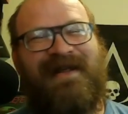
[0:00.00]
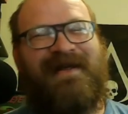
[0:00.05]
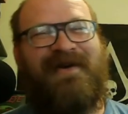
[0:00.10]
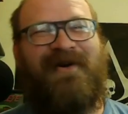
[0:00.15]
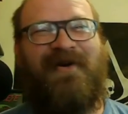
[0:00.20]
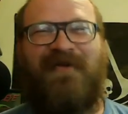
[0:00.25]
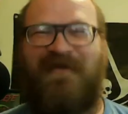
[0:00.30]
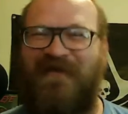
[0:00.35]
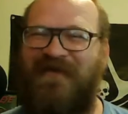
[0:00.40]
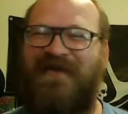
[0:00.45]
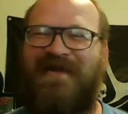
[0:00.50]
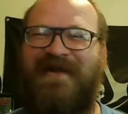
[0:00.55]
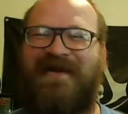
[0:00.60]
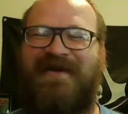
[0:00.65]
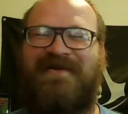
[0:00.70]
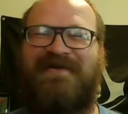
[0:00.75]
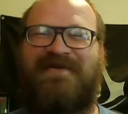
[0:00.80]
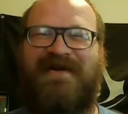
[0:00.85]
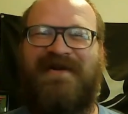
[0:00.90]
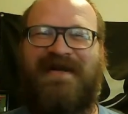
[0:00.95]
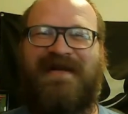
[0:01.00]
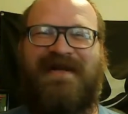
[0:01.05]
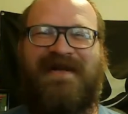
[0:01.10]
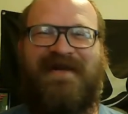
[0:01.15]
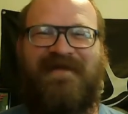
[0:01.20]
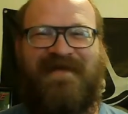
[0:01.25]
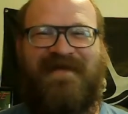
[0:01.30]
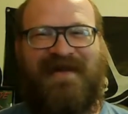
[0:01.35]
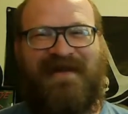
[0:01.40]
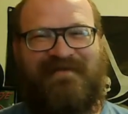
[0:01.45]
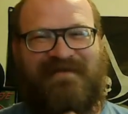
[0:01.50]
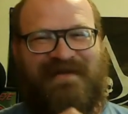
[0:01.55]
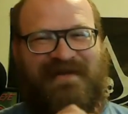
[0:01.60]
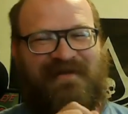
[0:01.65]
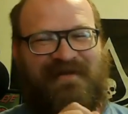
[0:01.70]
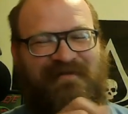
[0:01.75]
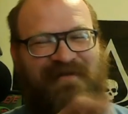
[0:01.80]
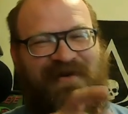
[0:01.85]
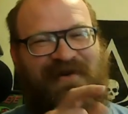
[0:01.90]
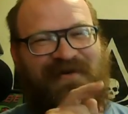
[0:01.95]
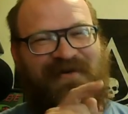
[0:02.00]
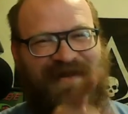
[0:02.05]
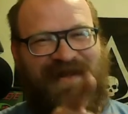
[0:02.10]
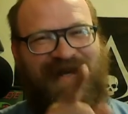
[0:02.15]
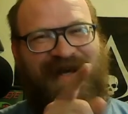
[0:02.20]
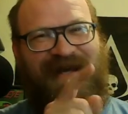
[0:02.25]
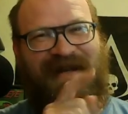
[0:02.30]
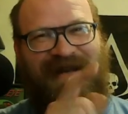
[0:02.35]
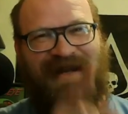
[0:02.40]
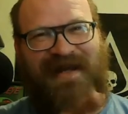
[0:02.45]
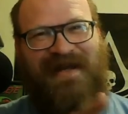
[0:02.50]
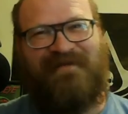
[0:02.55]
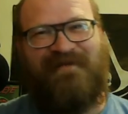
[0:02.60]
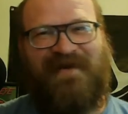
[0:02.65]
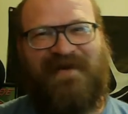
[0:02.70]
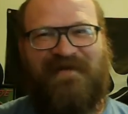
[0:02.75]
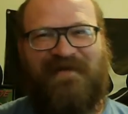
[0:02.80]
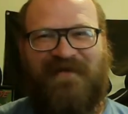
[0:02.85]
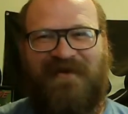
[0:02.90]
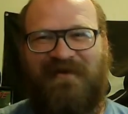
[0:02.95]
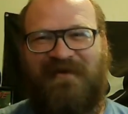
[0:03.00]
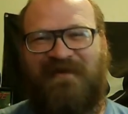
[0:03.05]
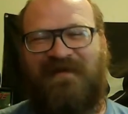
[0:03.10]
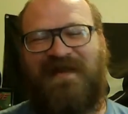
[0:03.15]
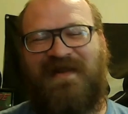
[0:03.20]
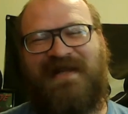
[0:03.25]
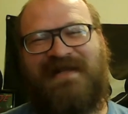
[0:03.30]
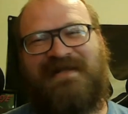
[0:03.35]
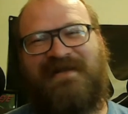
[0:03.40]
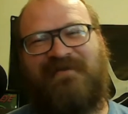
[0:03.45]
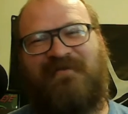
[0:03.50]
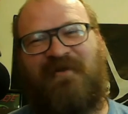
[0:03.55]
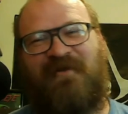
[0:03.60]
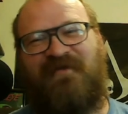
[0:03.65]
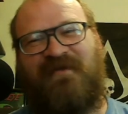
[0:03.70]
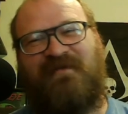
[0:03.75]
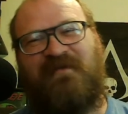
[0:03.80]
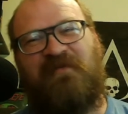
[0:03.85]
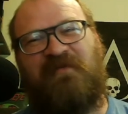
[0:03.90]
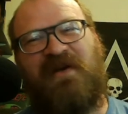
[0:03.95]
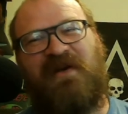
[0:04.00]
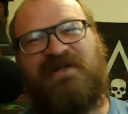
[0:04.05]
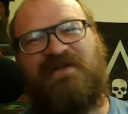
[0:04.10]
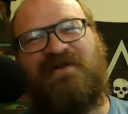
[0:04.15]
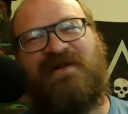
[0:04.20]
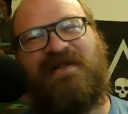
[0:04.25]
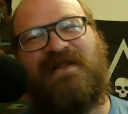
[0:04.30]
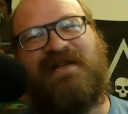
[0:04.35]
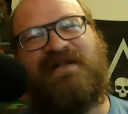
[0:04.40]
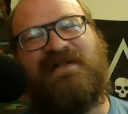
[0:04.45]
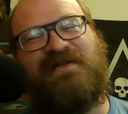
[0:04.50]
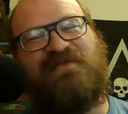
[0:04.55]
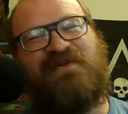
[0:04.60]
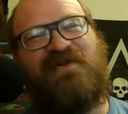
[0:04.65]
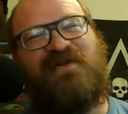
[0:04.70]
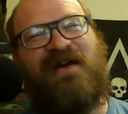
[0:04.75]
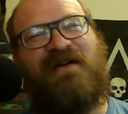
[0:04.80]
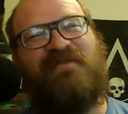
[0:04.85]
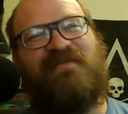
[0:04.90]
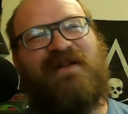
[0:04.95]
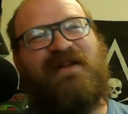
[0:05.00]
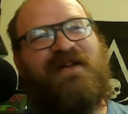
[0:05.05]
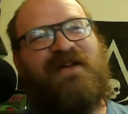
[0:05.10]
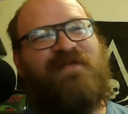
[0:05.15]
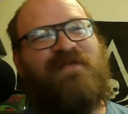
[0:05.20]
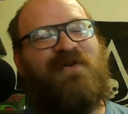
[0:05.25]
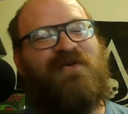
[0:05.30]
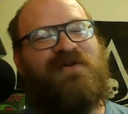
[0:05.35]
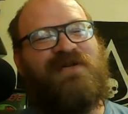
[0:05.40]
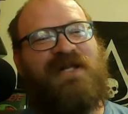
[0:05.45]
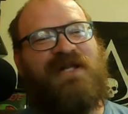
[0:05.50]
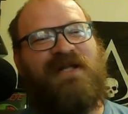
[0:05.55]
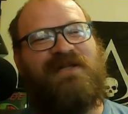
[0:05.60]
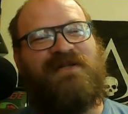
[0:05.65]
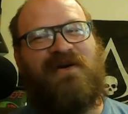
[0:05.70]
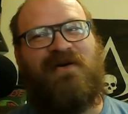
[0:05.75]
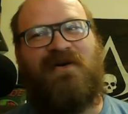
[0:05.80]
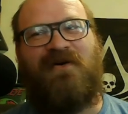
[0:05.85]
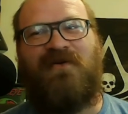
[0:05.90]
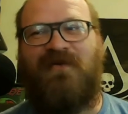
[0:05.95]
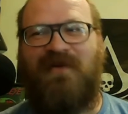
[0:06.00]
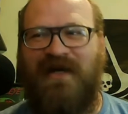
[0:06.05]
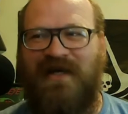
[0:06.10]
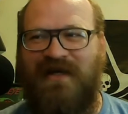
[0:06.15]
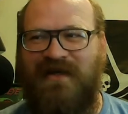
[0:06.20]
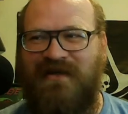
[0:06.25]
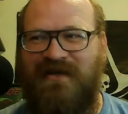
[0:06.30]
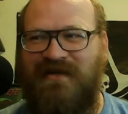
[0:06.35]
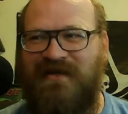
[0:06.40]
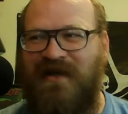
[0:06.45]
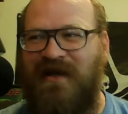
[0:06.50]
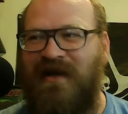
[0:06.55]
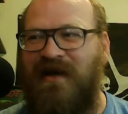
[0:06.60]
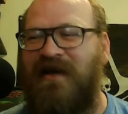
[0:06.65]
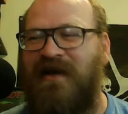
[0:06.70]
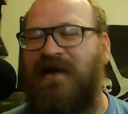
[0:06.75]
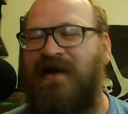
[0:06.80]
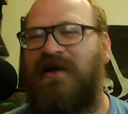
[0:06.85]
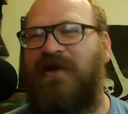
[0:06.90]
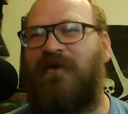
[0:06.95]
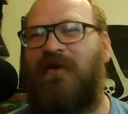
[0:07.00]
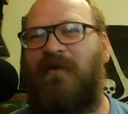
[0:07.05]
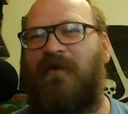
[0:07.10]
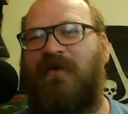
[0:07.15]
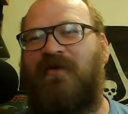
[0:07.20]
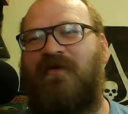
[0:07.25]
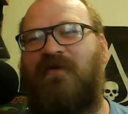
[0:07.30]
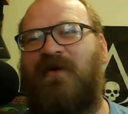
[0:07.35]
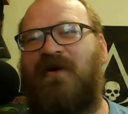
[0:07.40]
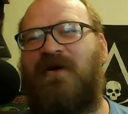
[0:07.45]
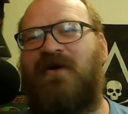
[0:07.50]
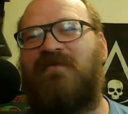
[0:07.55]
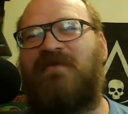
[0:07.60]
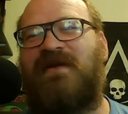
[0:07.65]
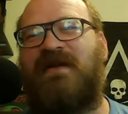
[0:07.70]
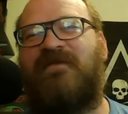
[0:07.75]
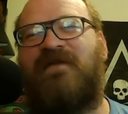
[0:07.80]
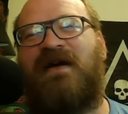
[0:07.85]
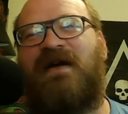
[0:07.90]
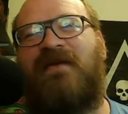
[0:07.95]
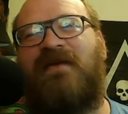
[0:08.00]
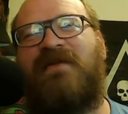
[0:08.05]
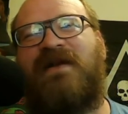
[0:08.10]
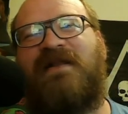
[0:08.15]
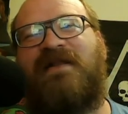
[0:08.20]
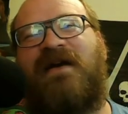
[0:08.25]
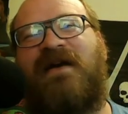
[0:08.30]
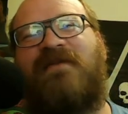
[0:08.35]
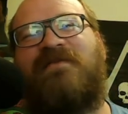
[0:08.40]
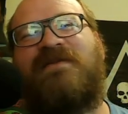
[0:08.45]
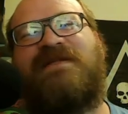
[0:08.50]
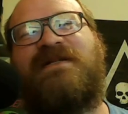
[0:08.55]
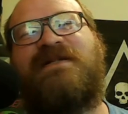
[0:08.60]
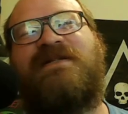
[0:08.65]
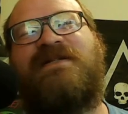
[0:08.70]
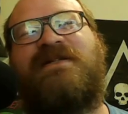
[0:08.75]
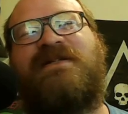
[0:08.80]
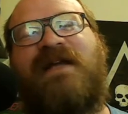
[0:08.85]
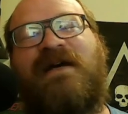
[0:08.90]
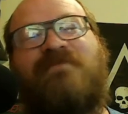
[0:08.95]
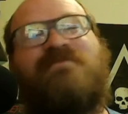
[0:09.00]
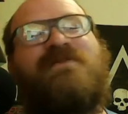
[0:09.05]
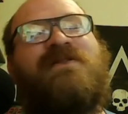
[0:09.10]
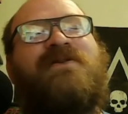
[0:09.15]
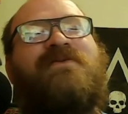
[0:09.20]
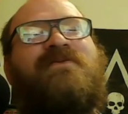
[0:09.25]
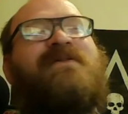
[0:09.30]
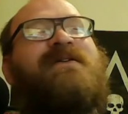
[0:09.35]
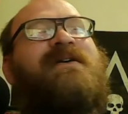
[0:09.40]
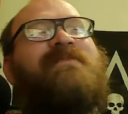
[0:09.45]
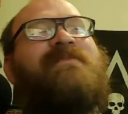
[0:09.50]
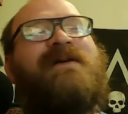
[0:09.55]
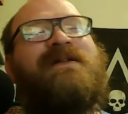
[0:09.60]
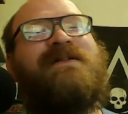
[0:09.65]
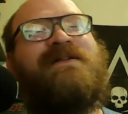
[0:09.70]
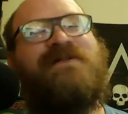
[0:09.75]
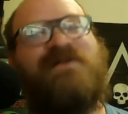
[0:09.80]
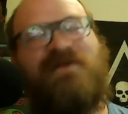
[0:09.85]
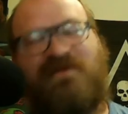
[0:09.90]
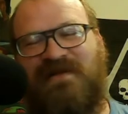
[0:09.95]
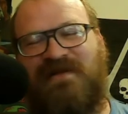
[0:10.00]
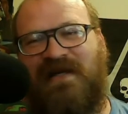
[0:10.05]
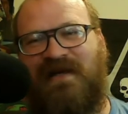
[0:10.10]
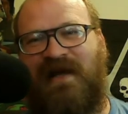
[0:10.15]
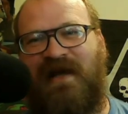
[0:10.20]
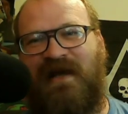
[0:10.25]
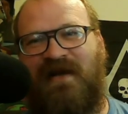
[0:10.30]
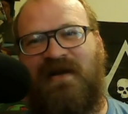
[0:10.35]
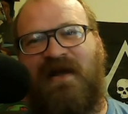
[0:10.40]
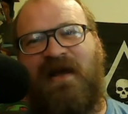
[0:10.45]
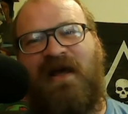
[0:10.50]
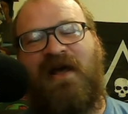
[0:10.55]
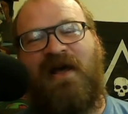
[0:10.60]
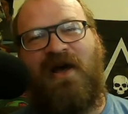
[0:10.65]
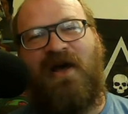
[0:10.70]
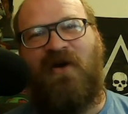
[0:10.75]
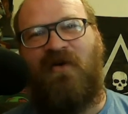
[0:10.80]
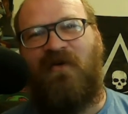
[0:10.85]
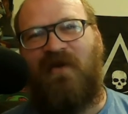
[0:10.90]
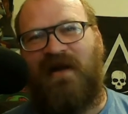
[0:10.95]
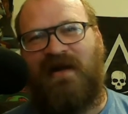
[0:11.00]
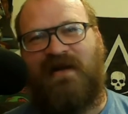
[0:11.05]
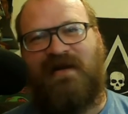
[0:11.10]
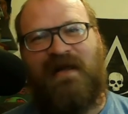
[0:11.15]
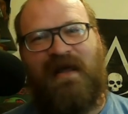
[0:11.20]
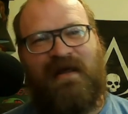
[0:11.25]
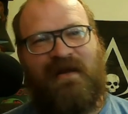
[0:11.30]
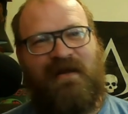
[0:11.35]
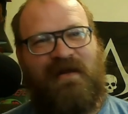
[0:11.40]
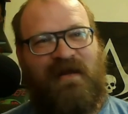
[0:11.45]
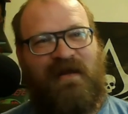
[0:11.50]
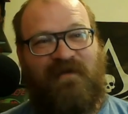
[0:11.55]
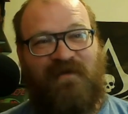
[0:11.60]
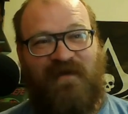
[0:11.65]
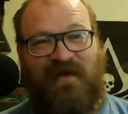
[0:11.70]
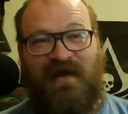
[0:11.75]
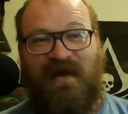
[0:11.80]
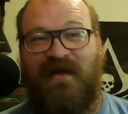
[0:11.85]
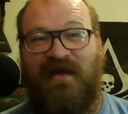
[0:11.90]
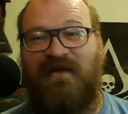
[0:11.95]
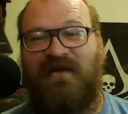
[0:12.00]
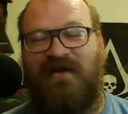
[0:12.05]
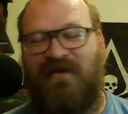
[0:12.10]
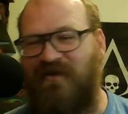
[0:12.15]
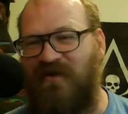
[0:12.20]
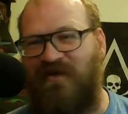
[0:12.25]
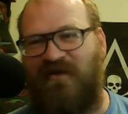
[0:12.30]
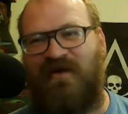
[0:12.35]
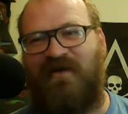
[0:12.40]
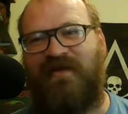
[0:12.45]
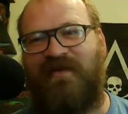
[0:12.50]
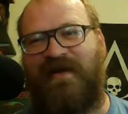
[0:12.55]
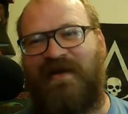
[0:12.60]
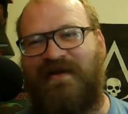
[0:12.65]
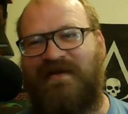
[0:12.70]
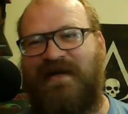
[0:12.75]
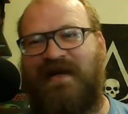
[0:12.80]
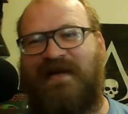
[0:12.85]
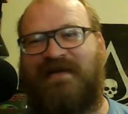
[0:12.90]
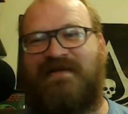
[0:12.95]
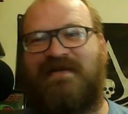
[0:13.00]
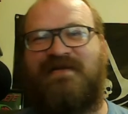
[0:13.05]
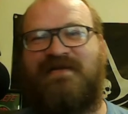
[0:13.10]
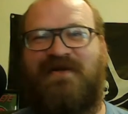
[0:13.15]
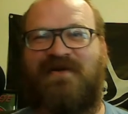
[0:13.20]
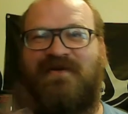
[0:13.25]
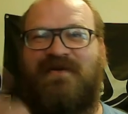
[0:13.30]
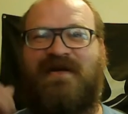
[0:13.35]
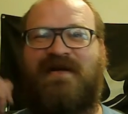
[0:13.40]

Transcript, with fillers: hopefully you enjoyed it. And if you did, go you poke that like button for me. If you'd like to see more from me, make sure to hit that subscribe button. And of course, as always, you are more than welcome to leave a comment in the comment section down below. And I'll get back to you as soon as I can. When I can, if I can, you know all that jazz, and tune